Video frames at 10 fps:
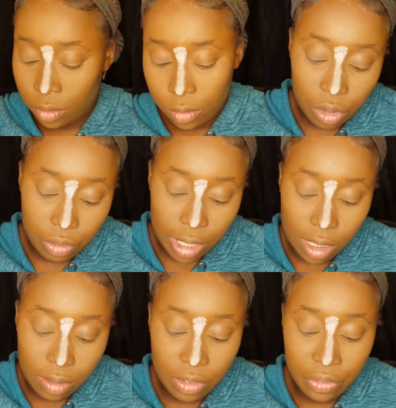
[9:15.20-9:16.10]
The
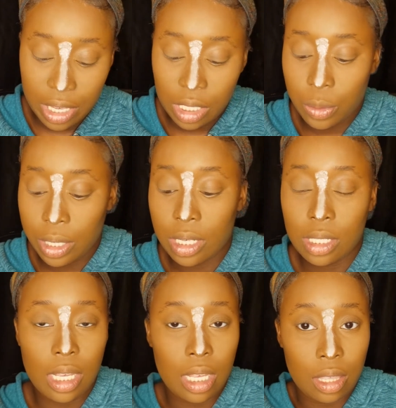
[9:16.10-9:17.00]
rest of the face, we're gonna
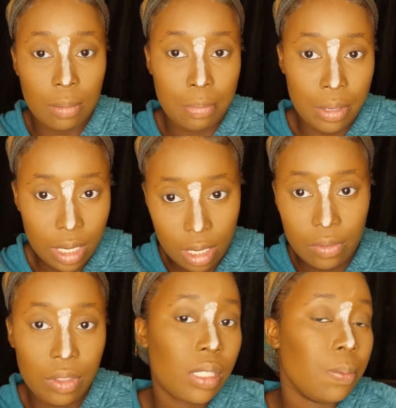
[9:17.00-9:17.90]
take the butt
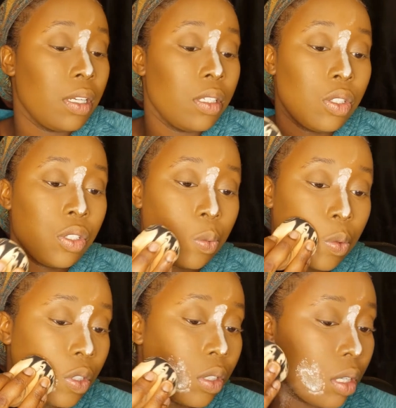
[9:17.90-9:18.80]
of the sponge and we're
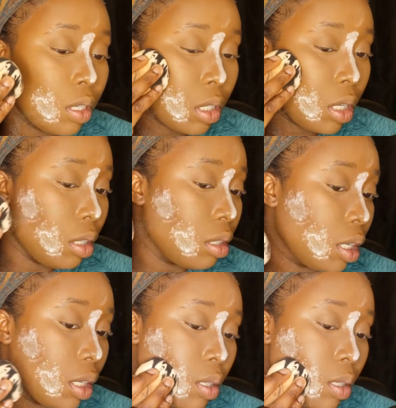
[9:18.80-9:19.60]
just gonna kind of like